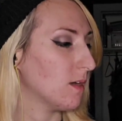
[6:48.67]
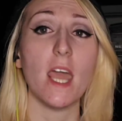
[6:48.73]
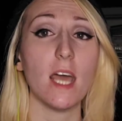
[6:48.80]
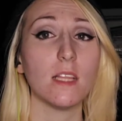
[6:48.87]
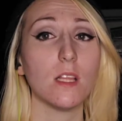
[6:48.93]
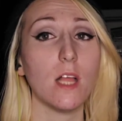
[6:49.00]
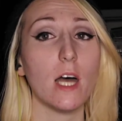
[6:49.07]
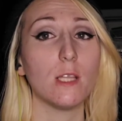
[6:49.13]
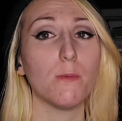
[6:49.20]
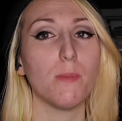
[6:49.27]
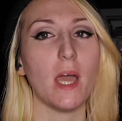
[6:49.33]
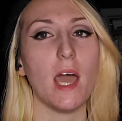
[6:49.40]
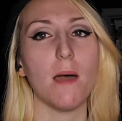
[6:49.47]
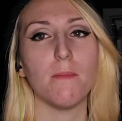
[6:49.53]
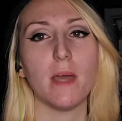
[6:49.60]
I have a lot of
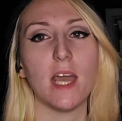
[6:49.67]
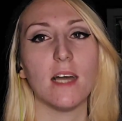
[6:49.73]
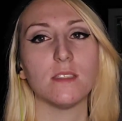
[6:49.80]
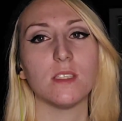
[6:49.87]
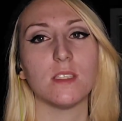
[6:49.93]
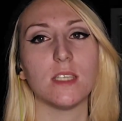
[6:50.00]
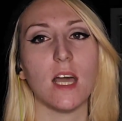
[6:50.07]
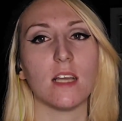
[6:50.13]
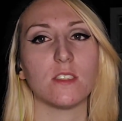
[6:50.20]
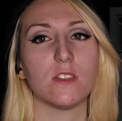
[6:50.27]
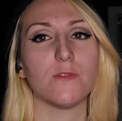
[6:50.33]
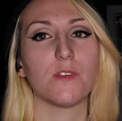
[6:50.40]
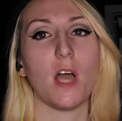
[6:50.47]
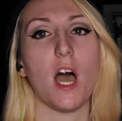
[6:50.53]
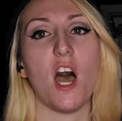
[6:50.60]
Batman
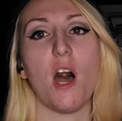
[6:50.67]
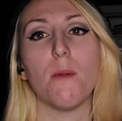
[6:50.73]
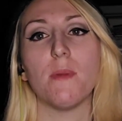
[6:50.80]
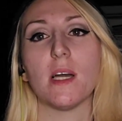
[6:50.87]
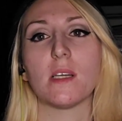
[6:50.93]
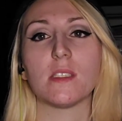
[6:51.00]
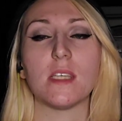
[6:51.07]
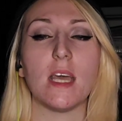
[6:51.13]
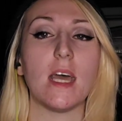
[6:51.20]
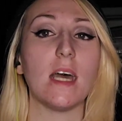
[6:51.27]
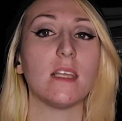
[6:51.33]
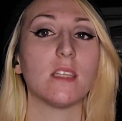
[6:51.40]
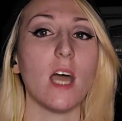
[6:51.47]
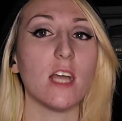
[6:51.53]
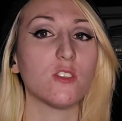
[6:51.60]
Detective Comics,
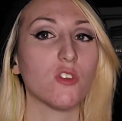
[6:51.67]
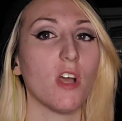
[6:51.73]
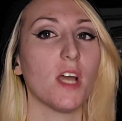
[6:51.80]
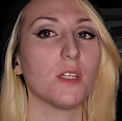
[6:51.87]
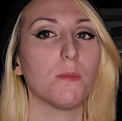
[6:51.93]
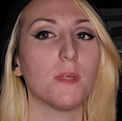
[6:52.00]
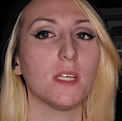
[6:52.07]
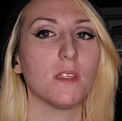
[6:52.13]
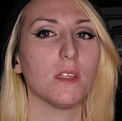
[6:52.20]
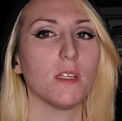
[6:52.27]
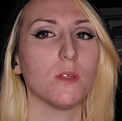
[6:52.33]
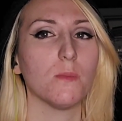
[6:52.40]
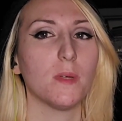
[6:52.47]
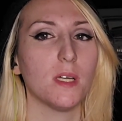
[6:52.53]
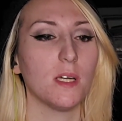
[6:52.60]
and I try to be a
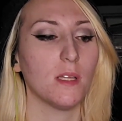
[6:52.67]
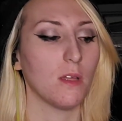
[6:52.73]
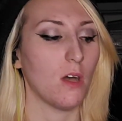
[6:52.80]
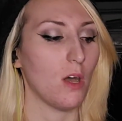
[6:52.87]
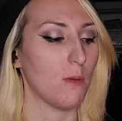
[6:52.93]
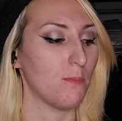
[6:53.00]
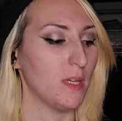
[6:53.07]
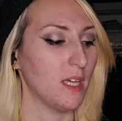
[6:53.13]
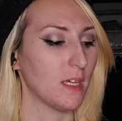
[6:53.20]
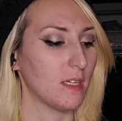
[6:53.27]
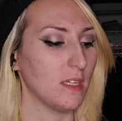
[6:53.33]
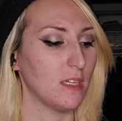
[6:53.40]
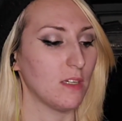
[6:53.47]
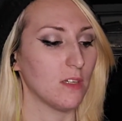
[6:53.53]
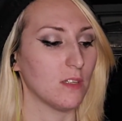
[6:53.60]
little bit
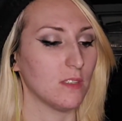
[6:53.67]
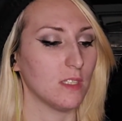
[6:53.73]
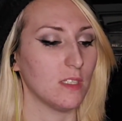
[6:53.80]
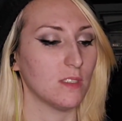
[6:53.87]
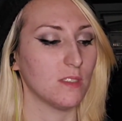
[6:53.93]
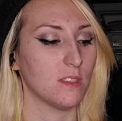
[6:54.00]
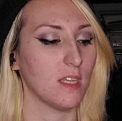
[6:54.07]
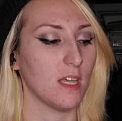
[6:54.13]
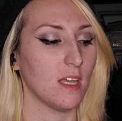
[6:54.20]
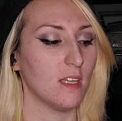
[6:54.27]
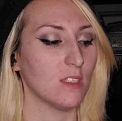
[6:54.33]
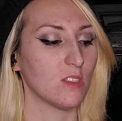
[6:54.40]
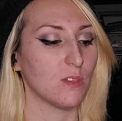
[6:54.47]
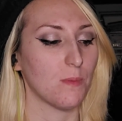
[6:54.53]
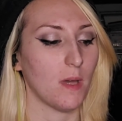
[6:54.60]
pickier these
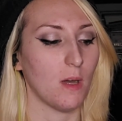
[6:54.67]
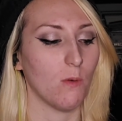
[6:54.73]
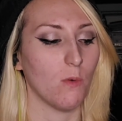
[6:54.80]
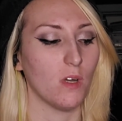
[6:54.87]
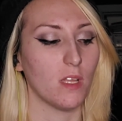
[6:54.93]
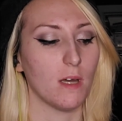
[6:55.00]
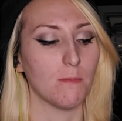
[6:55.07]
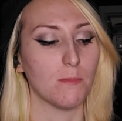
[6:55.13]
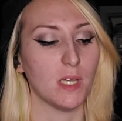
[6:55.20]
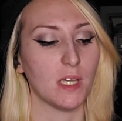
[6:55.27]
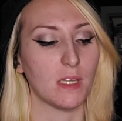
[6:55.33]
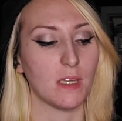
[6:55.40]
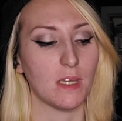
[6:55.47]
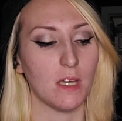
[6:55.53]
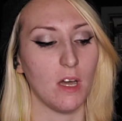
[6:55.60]
days about what I'm
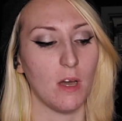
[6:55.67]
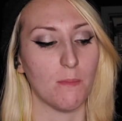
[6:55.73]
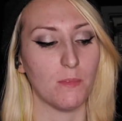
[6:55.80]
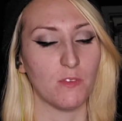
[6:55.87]
picking up.